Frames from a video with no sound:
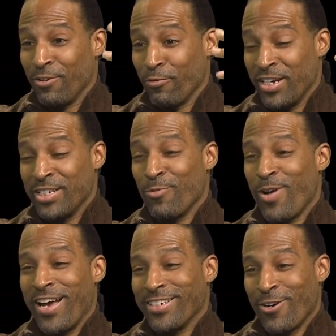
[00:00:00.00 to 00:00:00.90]
the reason
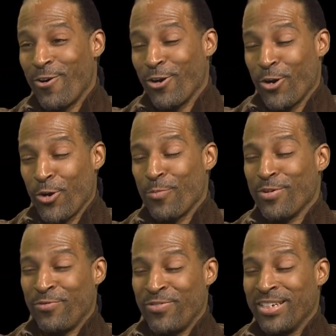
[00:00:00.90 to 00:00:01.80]
why it's called Urban
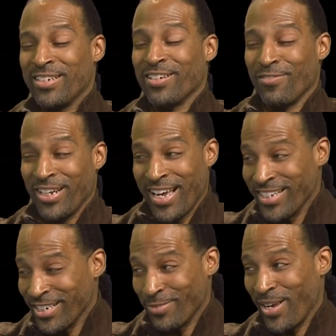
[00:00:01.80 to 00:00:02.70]
Fist of
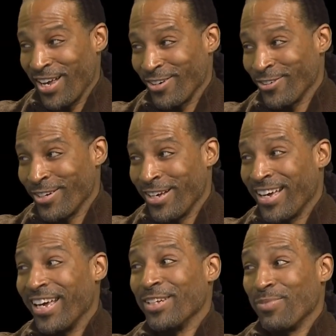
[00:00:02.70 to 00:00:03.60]
Legends panel
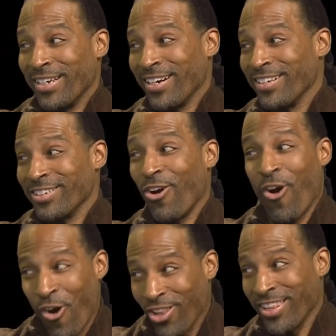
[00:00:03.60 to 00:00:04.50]
is because
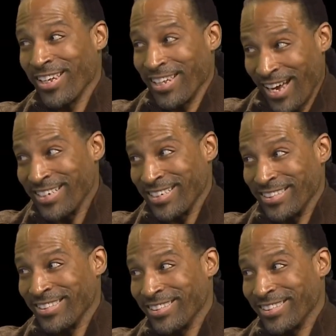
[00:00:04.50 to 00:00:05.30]
all of the legends